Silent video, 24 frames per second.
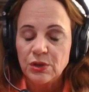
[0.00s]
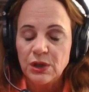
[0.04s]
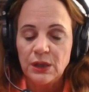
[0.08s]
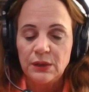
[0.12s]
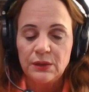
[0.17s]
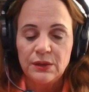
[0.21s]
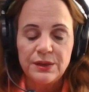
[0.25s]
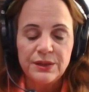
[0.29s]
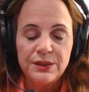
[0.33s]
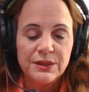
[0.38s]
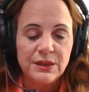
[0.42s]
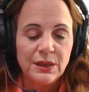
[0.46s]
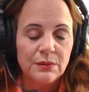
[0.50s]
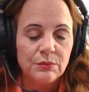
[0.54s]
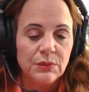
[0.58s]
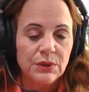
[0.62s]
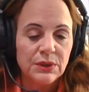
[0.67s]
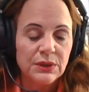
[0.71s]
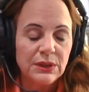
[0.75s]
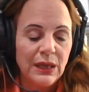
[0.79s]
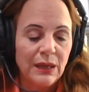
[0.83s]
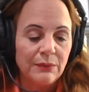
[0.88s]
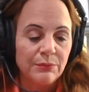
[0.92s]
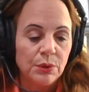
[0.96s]
Inglis and with
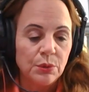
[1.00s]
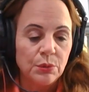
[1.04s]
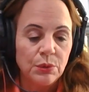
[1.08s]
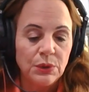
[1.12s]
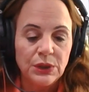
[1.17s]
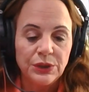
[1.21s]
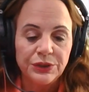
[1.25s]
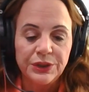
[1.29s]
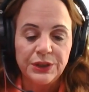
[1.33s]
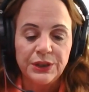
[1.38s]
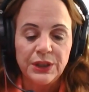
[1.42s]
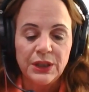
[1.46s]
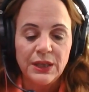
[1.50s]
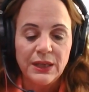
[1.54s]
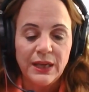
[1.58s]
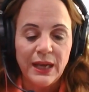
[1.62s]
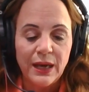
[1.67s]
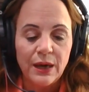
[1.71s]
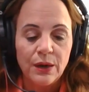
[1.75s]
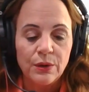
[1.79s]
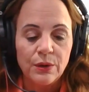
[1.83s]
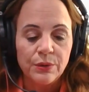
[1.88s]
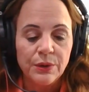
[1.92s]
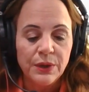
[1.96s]
Kemba Walden. And
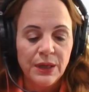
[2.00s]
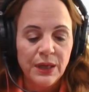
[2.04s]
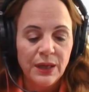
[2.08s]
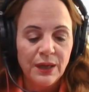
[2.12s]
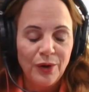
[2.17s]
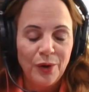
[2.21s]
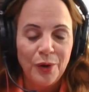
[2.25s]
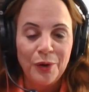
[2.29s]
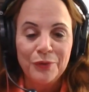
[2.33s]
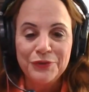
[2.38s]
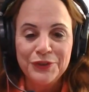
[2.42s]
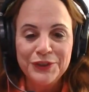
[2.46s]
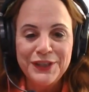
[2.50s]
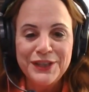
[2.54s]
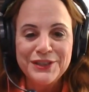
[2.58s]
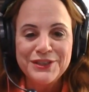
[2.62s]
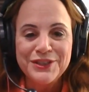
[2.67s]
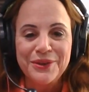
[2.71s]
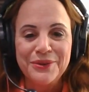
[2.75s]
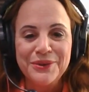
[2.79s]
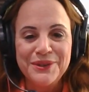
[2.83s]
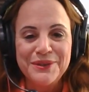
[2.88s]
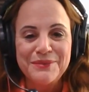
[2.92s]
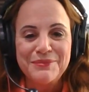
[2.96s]
now hopefully it's
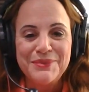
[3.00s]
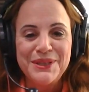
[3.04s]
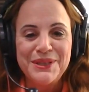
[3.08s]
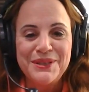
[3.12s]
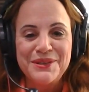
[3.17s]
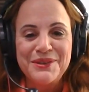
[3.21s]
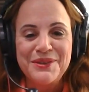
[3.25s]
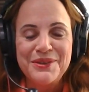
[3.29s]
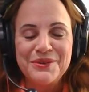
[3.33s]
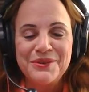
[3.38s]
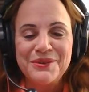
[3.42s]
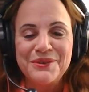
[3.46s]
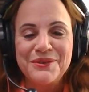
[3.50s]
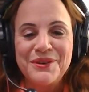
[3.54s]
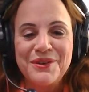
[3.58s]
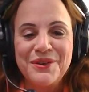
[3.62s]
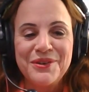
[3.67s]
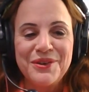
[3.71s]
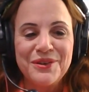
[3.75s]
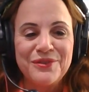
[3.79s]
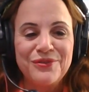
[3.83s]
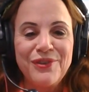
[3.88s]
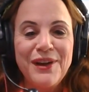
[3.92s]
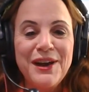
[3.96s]
going to be, you know, a
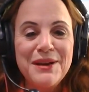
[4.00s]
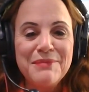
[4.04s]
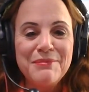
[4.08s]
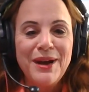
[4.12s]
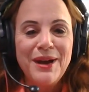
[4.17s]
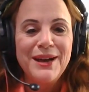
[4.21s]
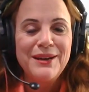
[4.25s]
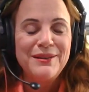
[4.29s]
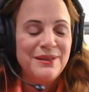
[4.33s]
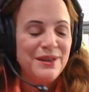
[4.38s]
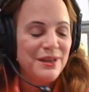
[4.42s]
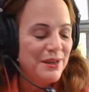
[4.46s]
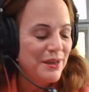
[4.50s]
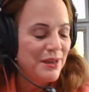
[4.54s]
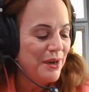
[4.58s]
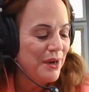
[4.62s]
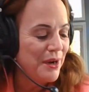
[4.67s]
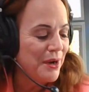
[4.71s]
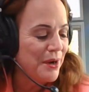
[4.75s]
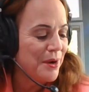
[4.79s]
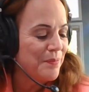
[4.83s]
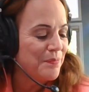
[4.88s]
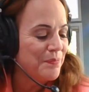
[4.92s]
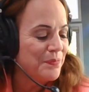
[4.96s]
good friend of mine.
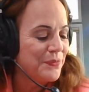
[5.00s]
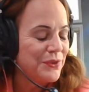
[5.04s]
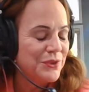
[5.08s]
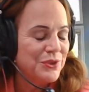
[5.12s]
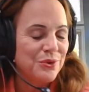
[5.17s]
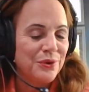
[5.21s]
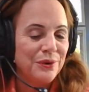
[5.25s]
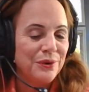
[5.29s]
Um, it's going